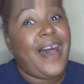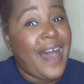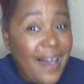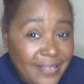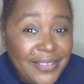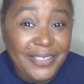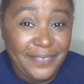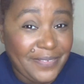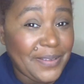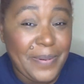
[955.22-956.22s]
I
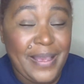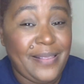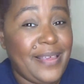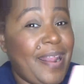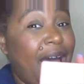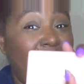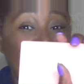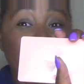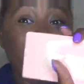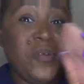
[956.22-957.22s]
love the palette. I
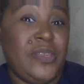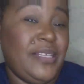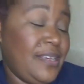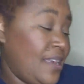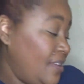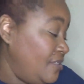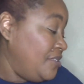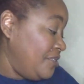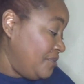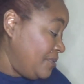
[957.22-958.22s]
really
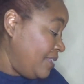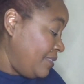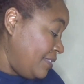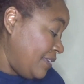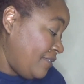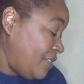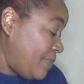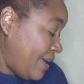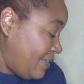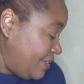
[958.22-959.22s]
do love the
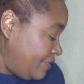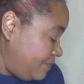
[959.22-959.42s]
palette.